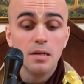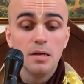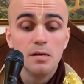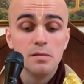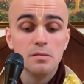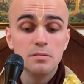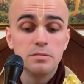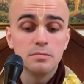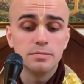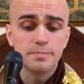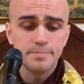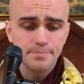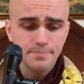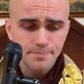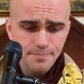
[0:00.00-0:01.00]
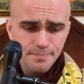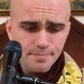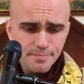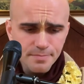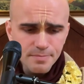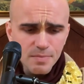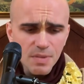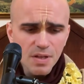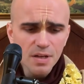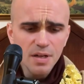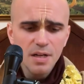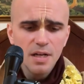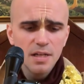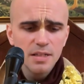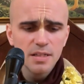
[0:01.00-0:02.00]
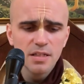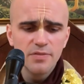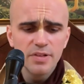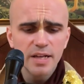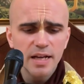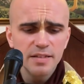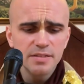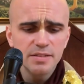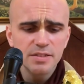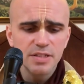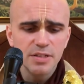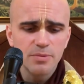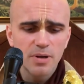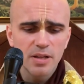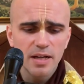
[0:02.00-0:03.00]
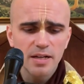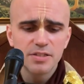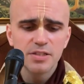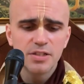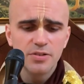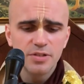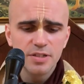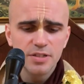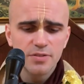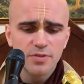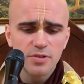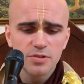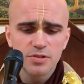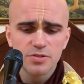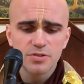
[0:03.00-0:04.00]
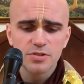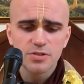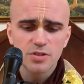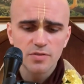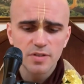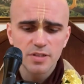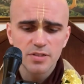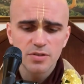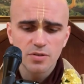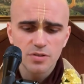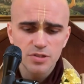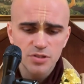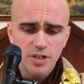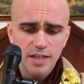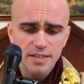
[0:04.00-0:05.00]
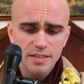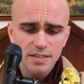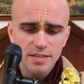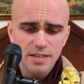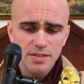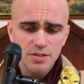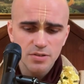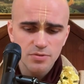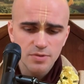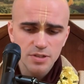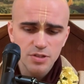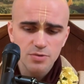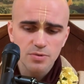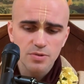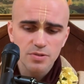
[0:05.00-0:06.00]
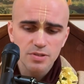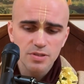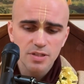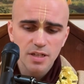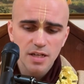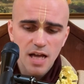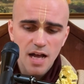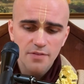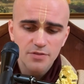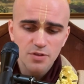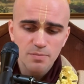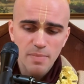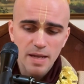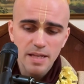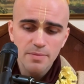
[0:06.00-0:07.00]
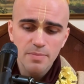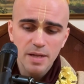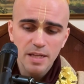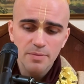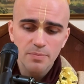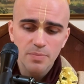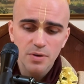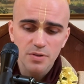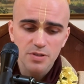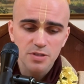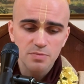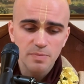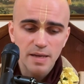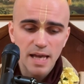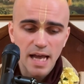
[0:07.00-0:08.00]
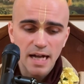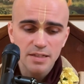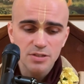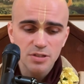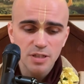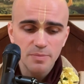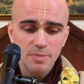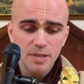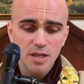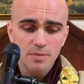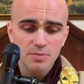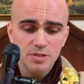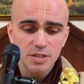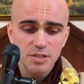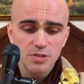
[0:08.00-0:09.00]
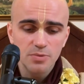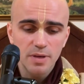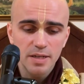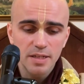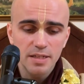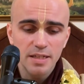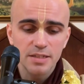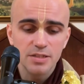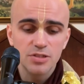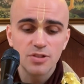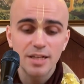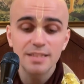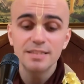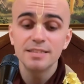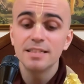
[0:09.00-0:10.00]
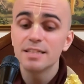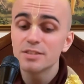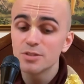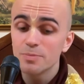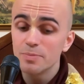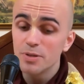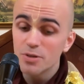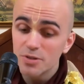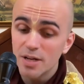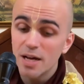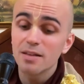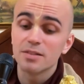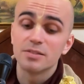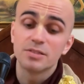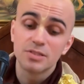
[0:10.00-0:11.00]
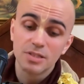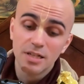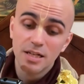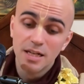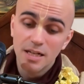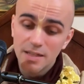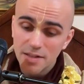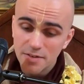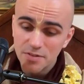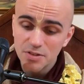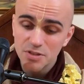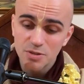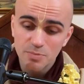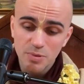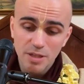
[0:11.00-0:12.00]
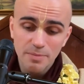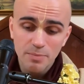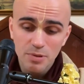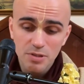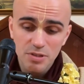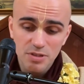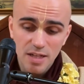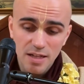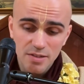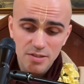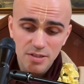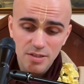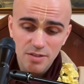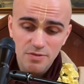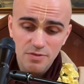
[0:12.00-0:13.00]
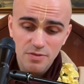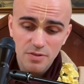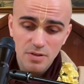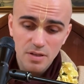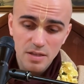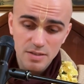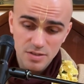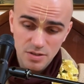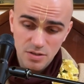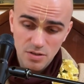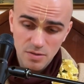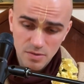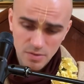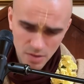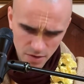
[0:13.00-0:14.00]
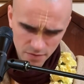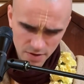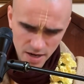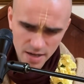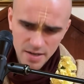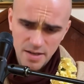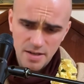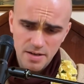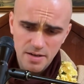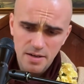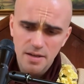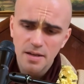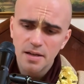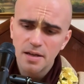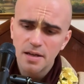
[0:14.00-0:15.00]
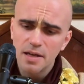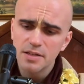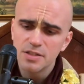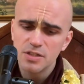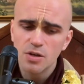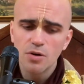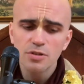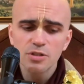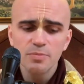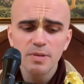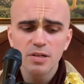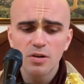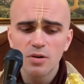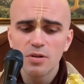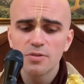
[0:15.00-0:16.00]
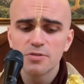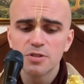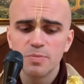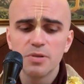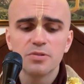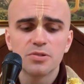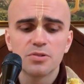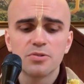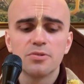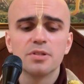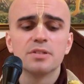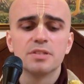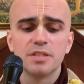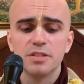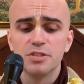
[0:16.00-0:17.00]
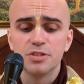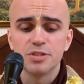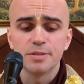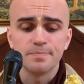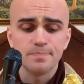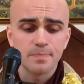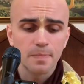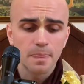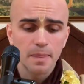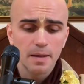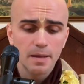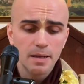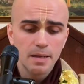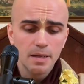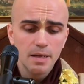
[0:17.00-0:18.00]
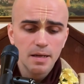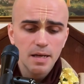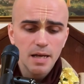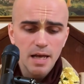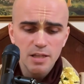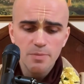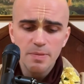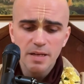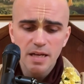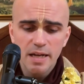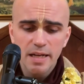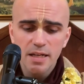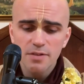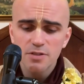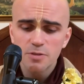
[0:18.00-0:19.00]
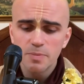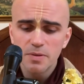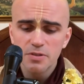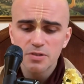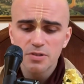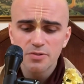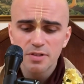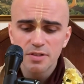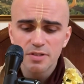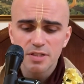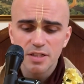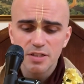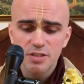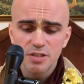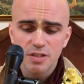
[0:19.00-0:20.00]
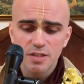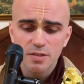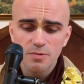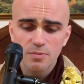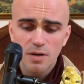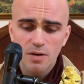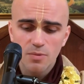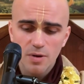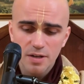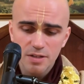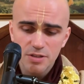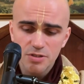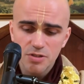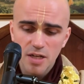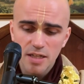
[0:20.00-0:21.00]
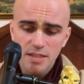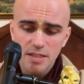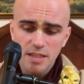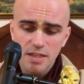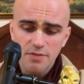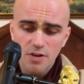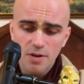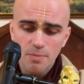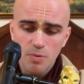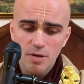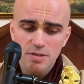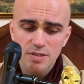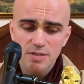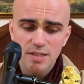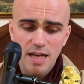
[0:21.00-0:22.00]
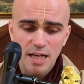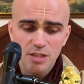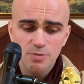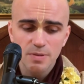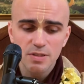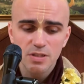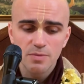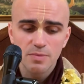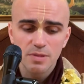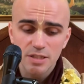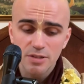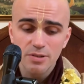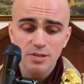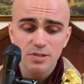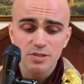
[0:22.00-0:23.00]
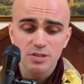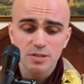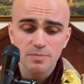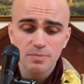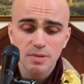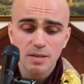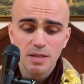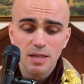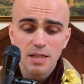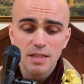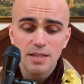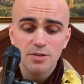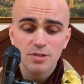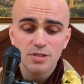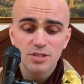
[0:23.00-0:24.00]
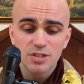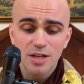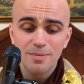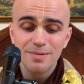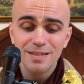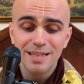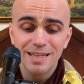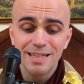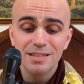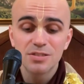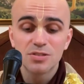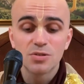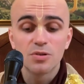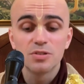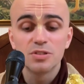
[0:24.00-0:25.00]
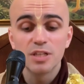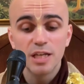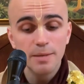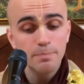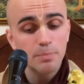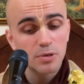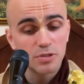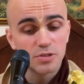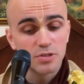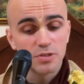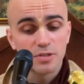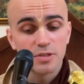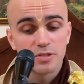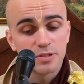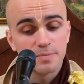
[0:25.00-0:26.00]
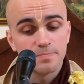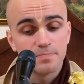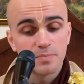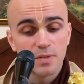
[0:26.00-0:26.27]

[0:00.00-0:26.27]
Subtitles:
The living entity, while executing devotional service or transcendental rituals, after many births, may actually become situated in transcendental pure knowledge that the Supreme Personality of Godhead is the ultimate goal of spiritual realization. In the beginning of spiritual realization, while one is trying to give up one's attachment to materialism, there is some leaning towards impersonalism.